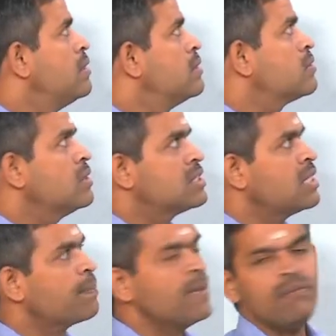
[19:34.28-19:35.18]
So, in
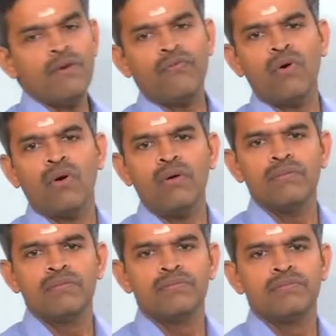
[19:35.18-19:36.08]
step number
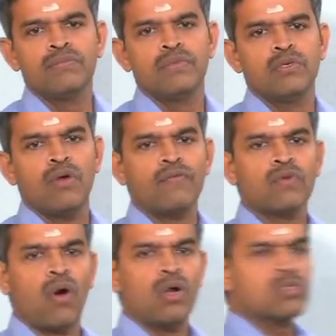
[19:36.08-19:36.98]
4, you have
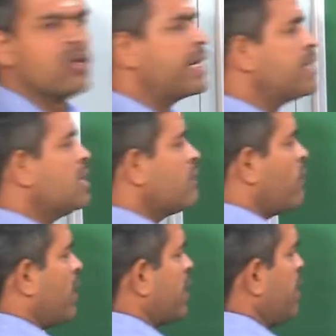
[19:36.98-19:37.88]
to also
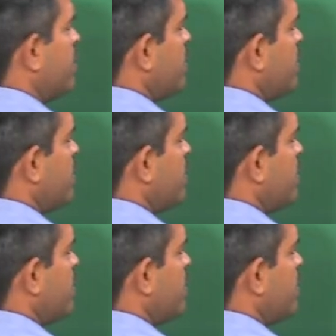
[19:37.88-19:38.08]
identify